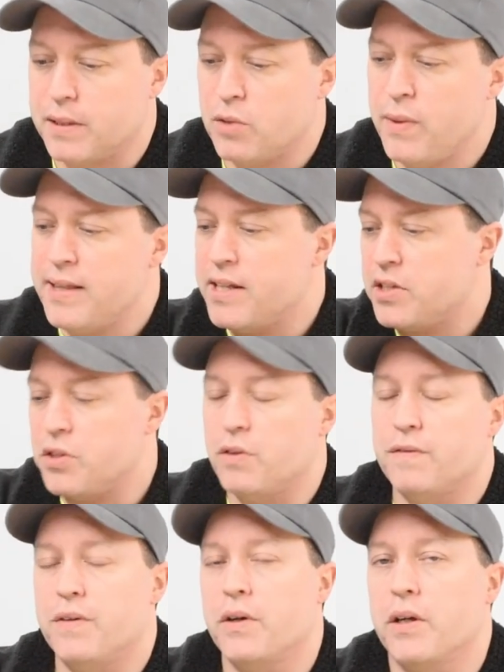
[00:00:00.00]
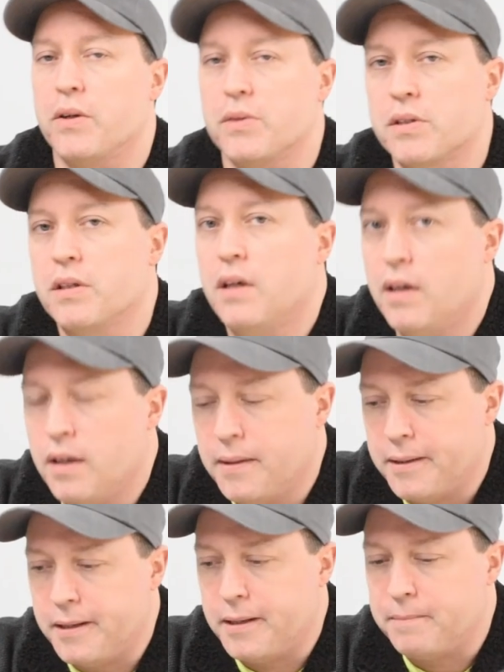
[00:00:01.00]
Between these two photos,
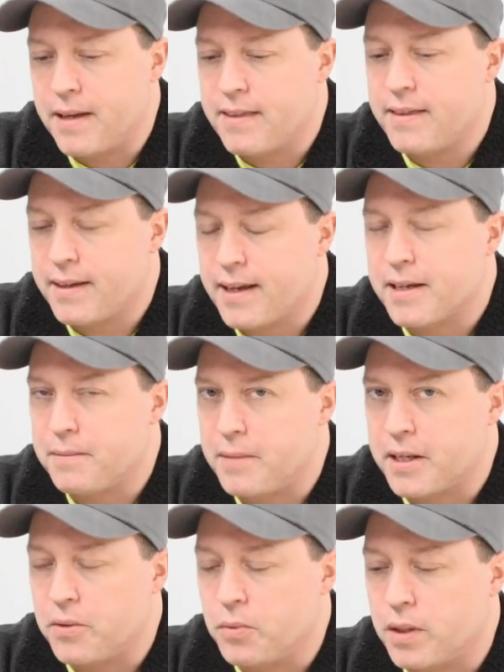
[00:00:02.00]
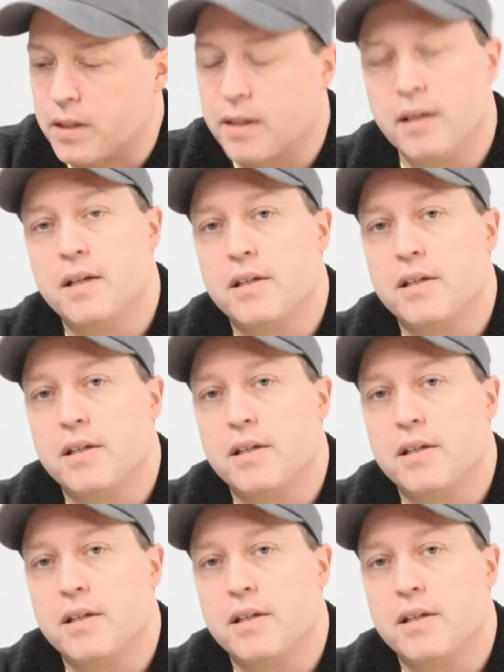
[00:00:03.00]
um, I think I can make it work.